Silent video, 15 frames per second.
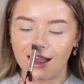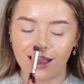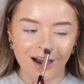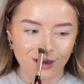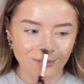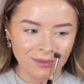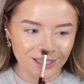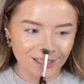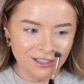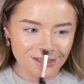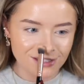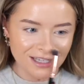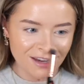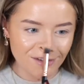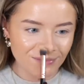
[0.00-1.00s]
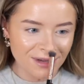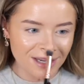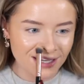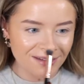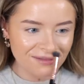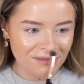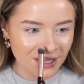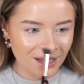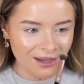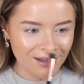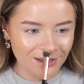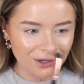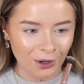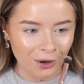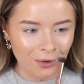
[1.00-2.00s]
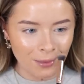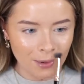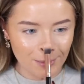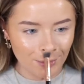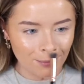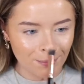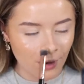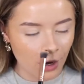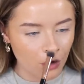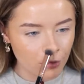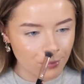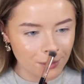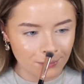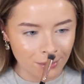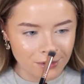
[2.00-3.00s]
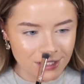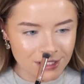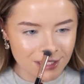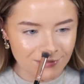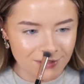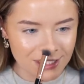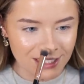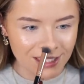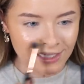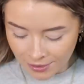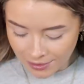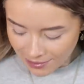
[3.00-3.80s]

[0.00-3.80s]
Um, and it just gave me you know, a bit more hope and positivity.